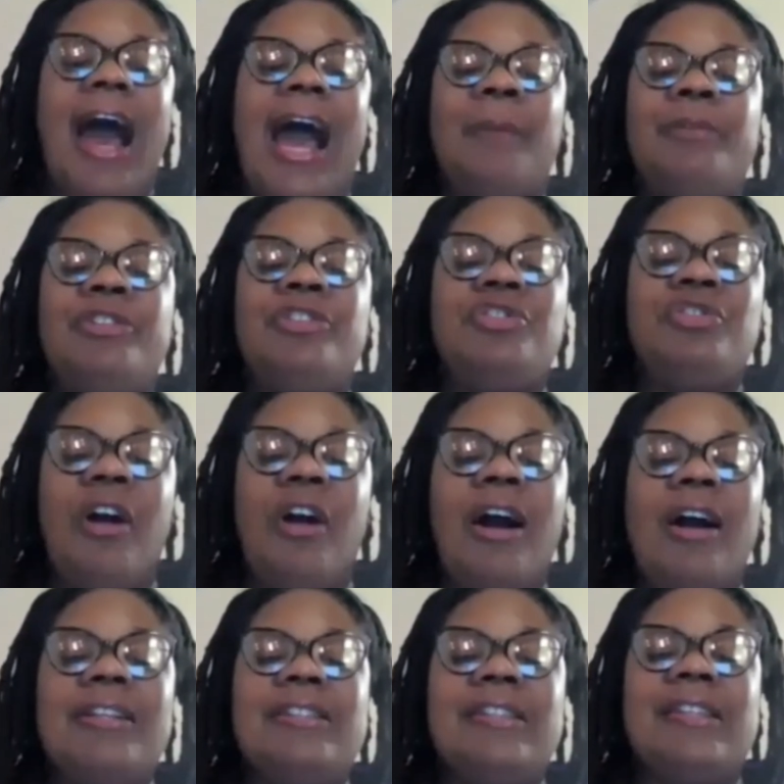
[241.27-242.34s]
I was
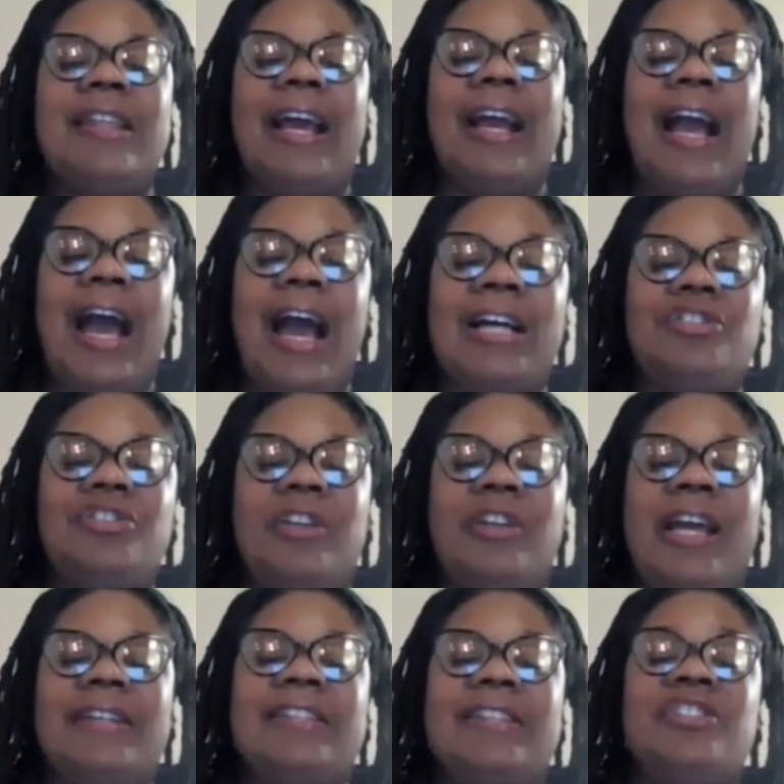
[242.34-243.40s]
drawn to that
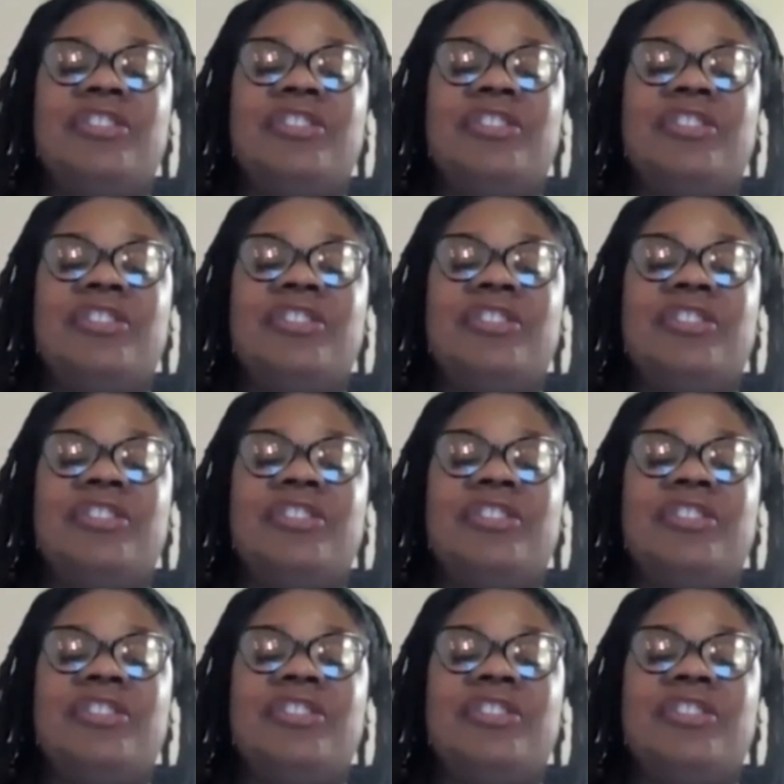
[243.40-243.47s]
contrast